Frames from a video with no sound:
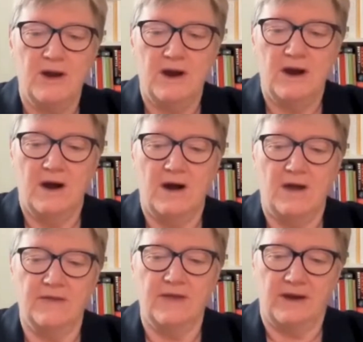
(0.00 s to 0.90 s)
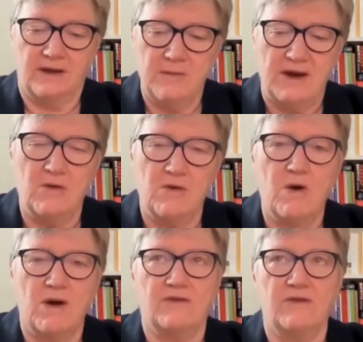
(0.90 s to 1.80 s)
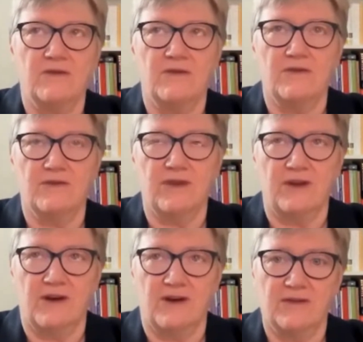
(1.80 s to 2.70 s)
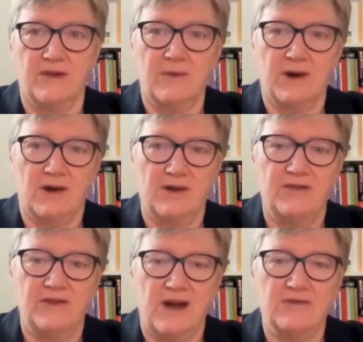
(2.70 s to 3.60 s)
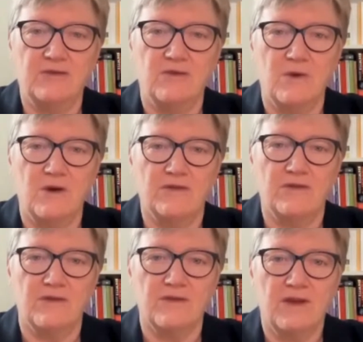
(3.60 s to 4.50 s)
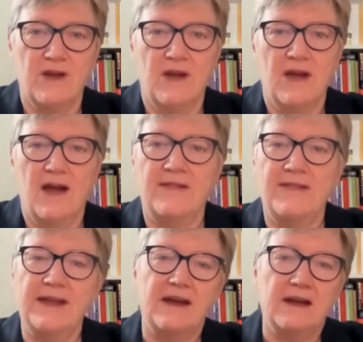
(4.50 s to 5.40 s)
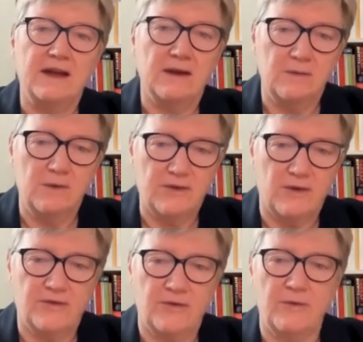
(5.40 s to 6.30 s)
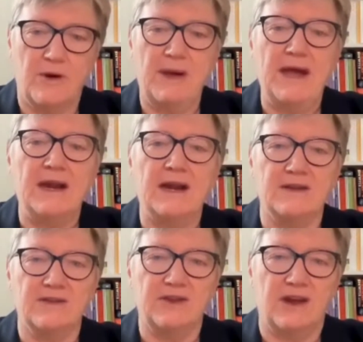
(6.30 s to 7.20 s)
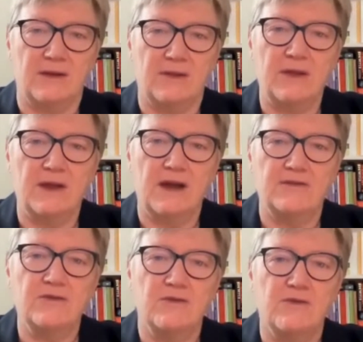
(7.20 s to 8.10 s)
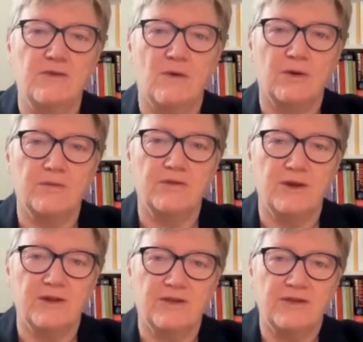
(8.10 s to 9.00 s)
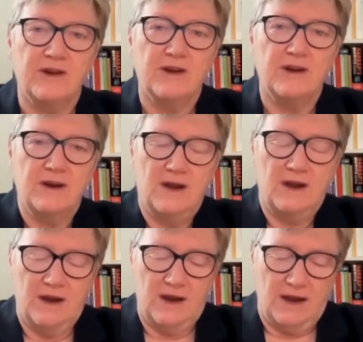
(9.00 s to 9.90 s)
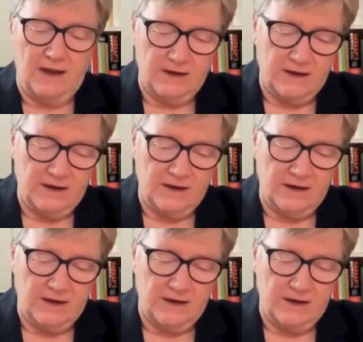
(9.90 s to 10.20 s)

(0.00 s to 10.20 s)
on the ecumenical questions and on some ecclesiological questions. And then I was also a panelist at a theological forum during the synod. And